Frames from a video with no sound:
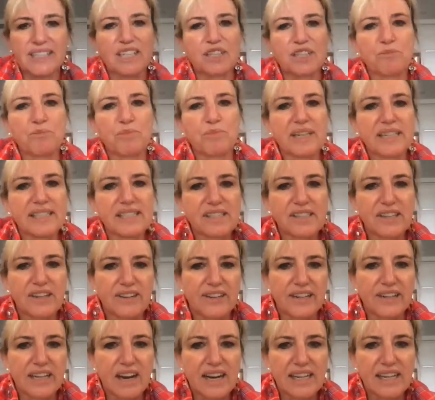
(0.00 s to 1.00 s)
embrace
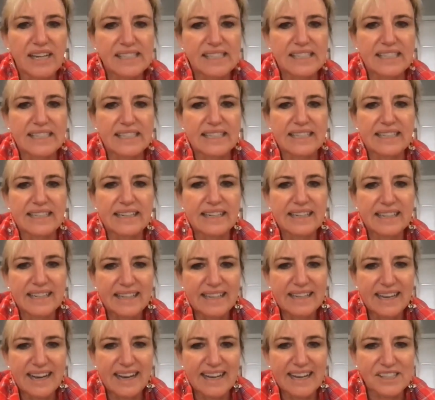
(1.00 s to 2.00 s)
curiosity
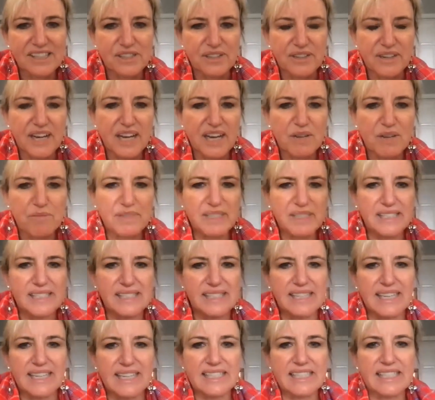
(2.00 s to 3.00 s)
as your compass
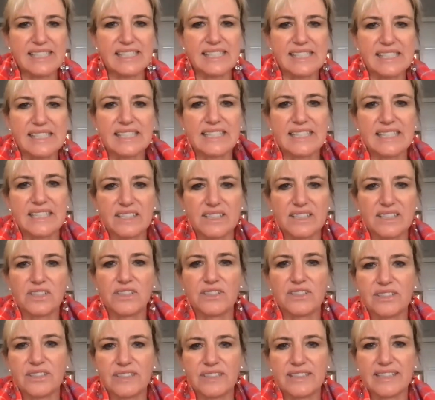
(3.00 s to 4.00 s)
and to seek,
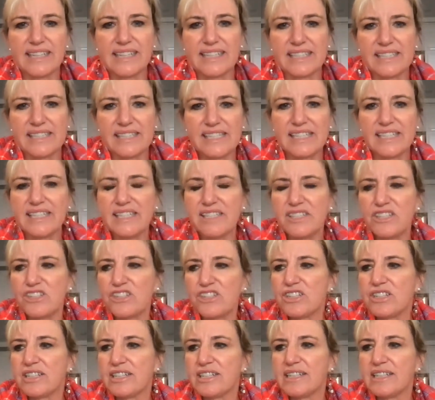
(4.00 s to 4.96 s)
learn, and teach.